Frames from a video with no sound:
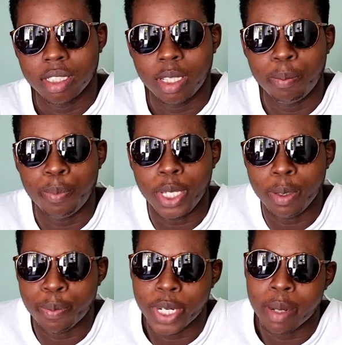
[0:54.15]
the
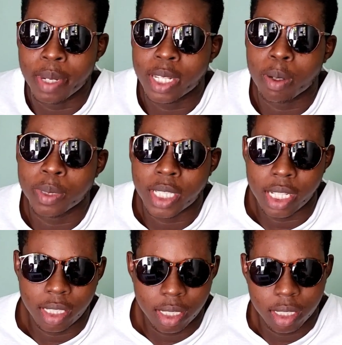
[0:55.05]
people them get
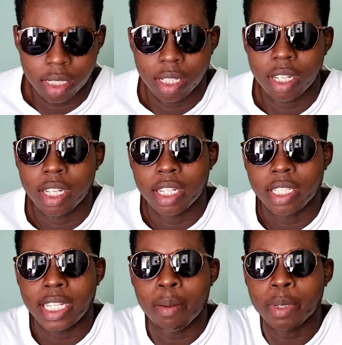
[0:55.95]
upset.
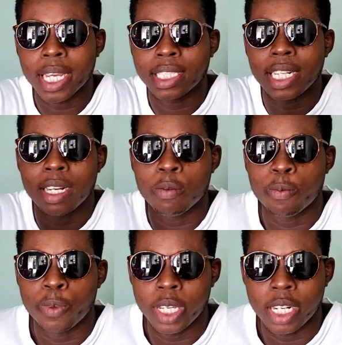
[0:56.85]
Them get into them
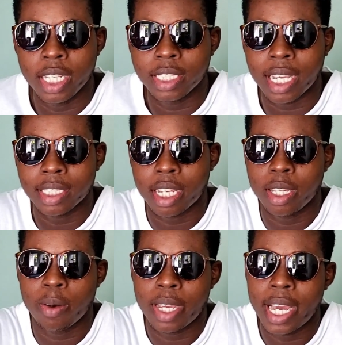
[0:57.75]
feelings and say,
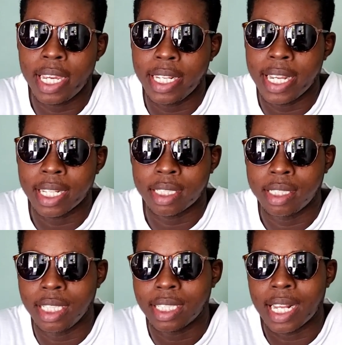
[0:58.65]
yo, you're an idiot,
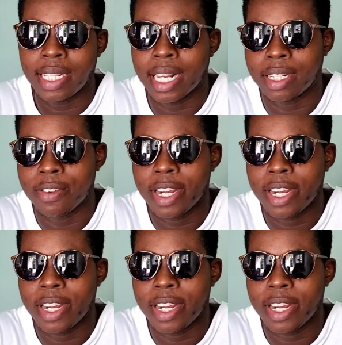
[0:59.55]
this and that,